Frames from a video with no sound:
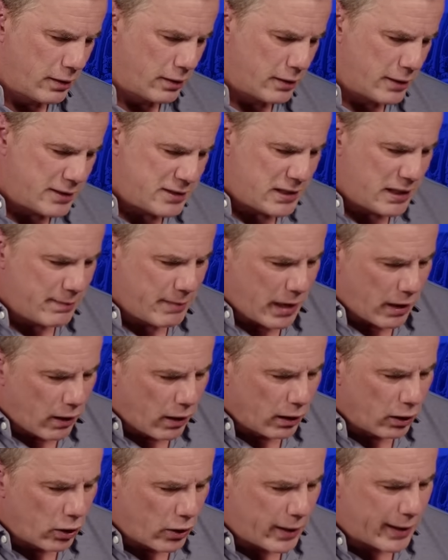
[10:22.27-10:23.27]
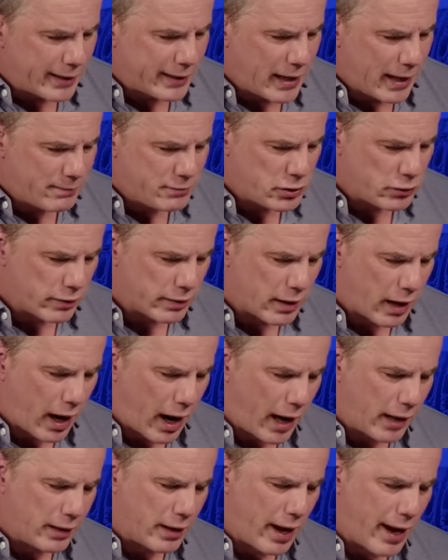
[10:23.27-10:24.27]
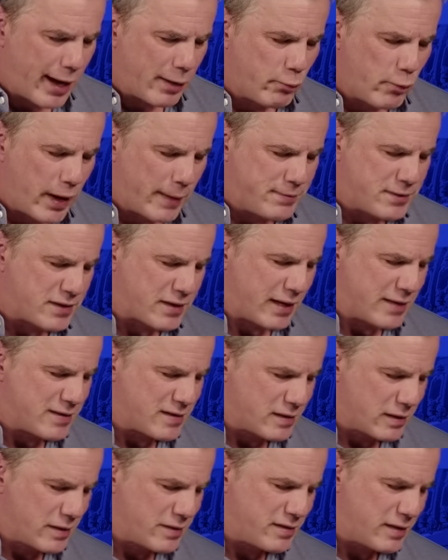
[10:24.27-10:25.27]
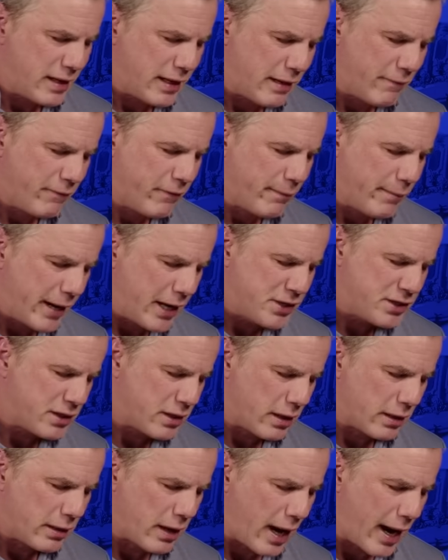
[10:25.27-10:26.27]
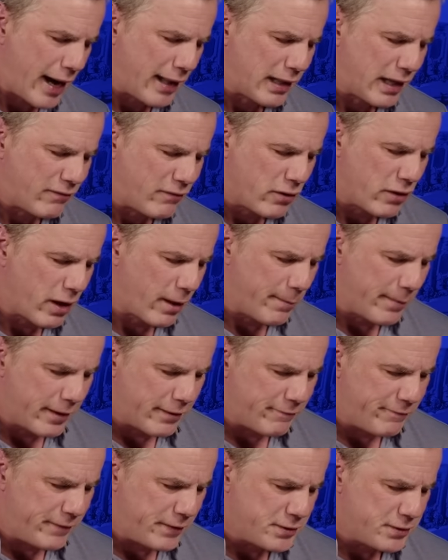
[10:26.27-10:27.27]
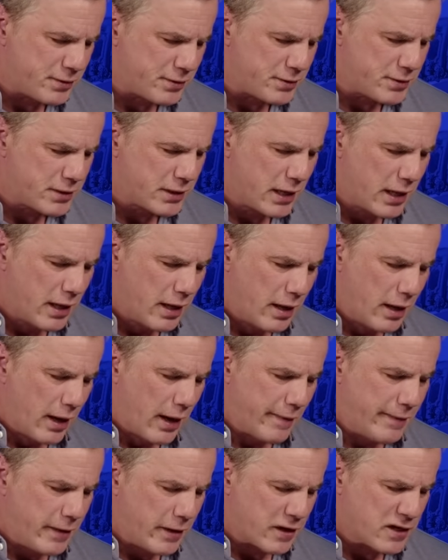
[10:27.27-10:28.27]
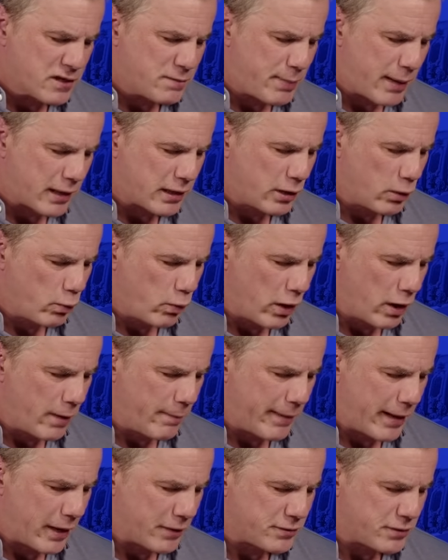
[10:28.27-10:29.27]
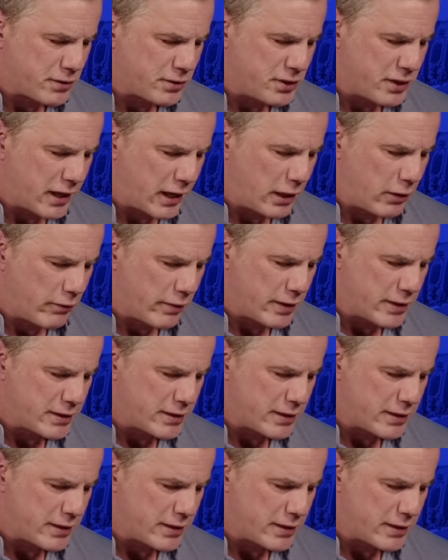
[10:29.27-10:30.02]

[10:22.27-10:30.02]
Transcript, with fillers: This email alerting them to an online website soliciting information on high level government officials and their expected whereabouts on January